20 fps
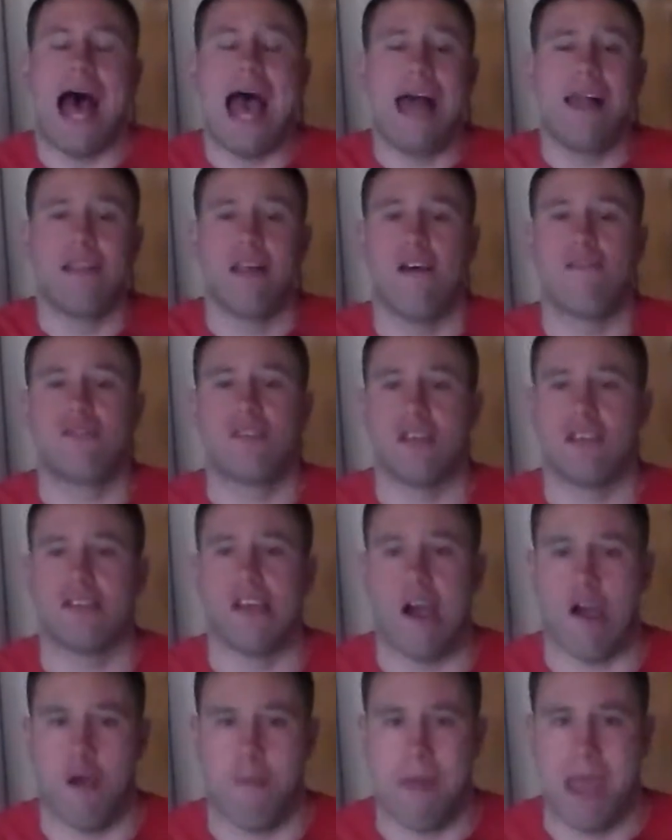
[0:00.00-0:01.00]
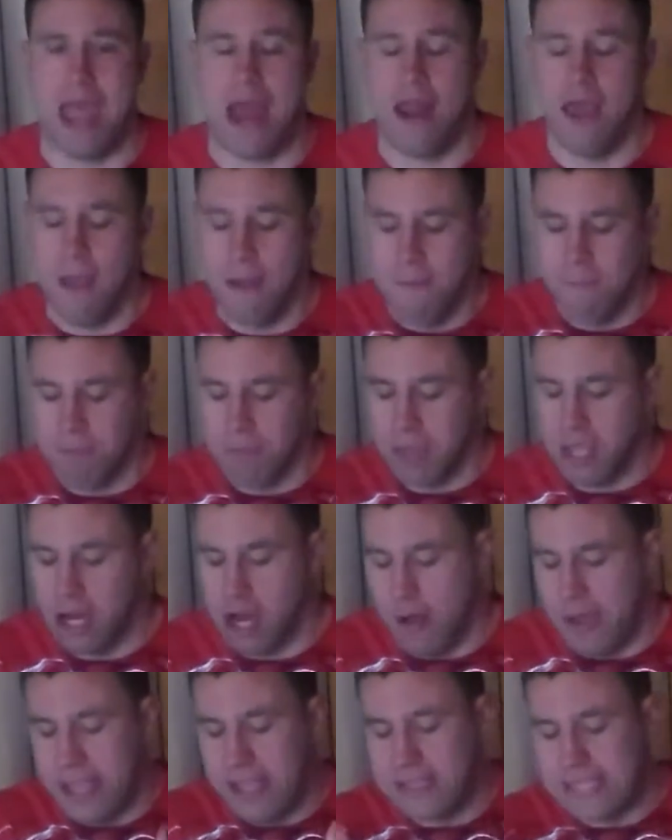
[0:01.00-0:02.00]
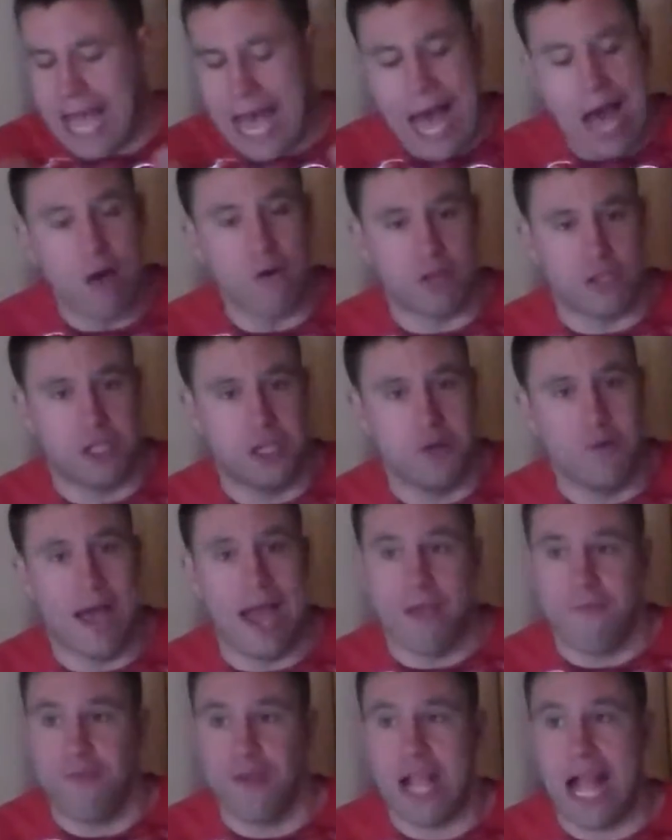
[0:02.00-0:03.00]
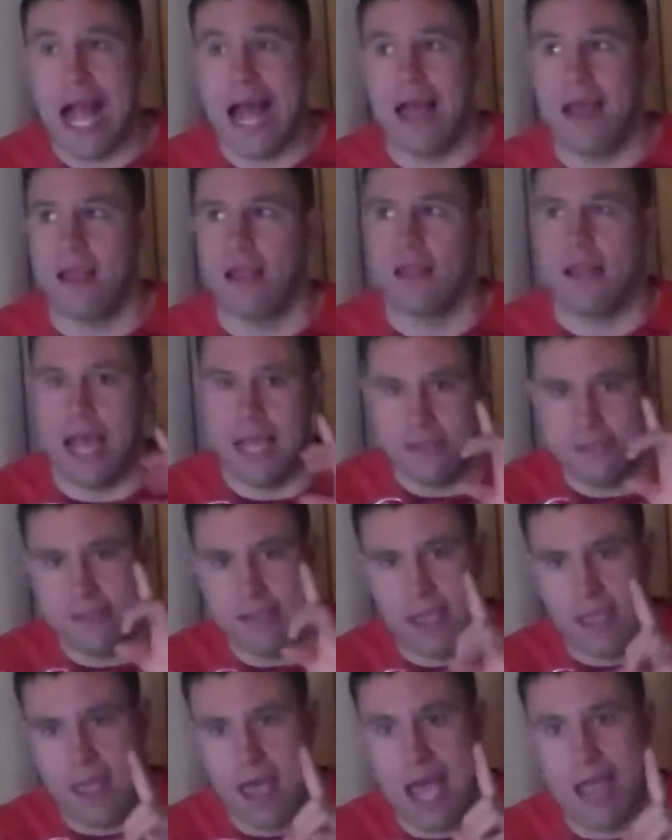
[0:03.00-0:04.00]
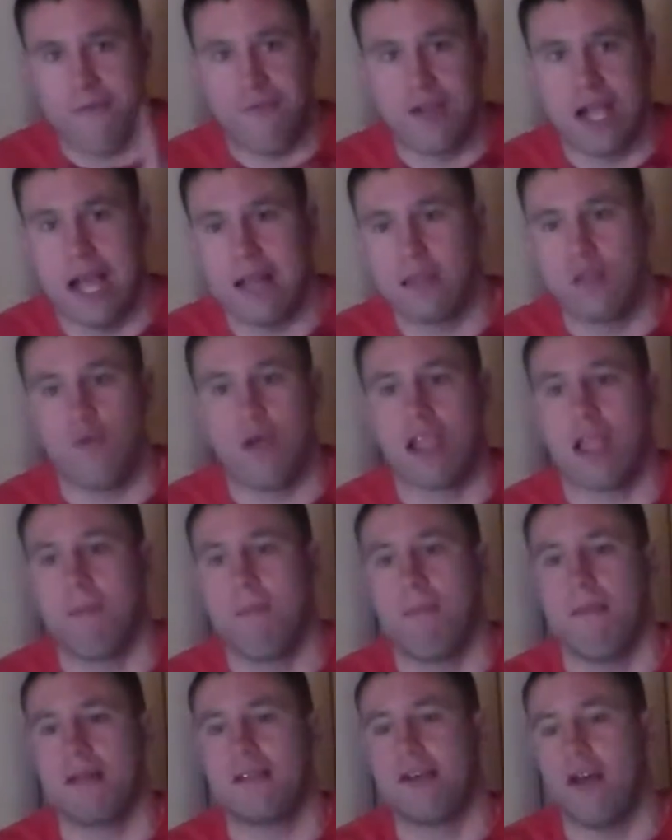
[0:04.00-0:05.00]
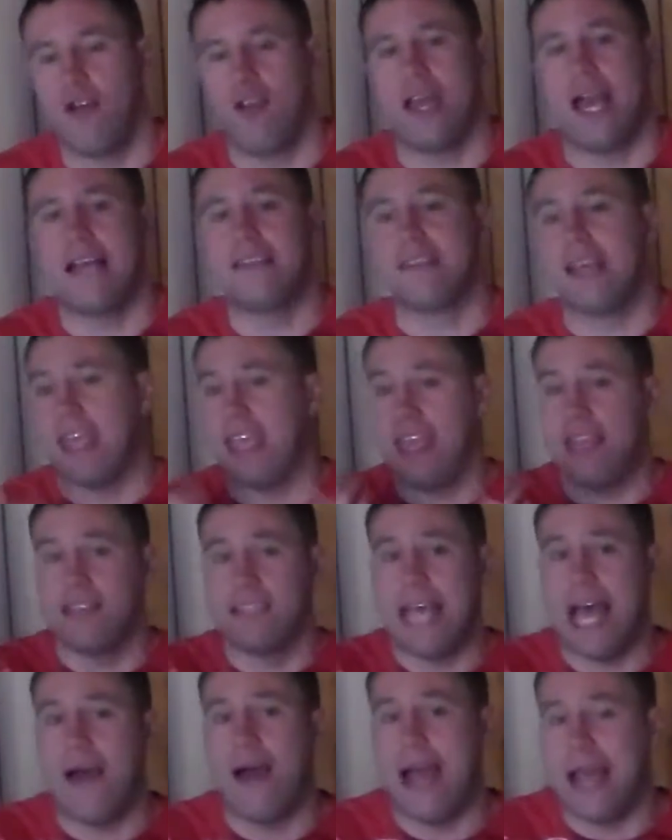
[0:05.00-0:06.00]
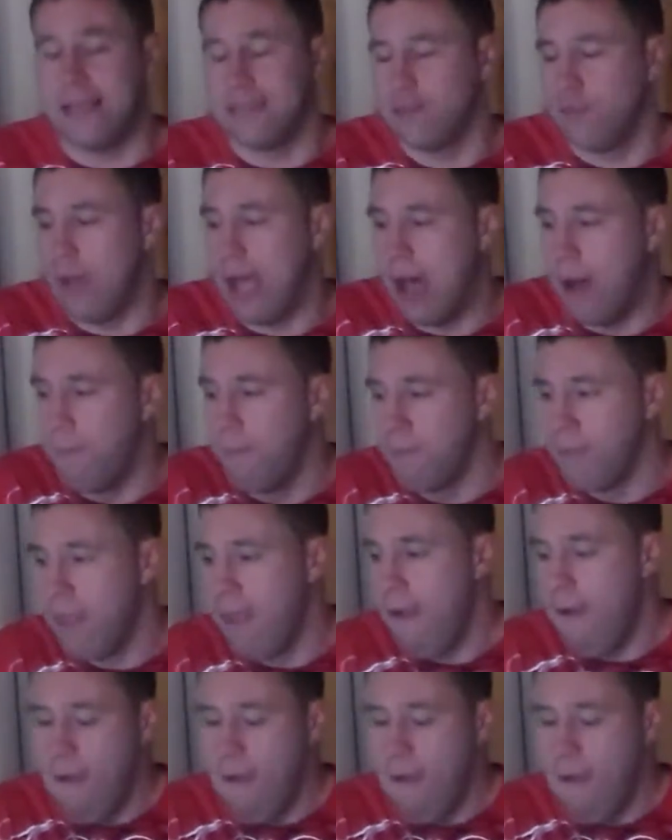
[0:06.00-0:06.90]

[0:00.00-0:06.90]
I love Cesaro, man. You know, he's out too. I forgot. I say I forgot to tell you guys that he's out as well.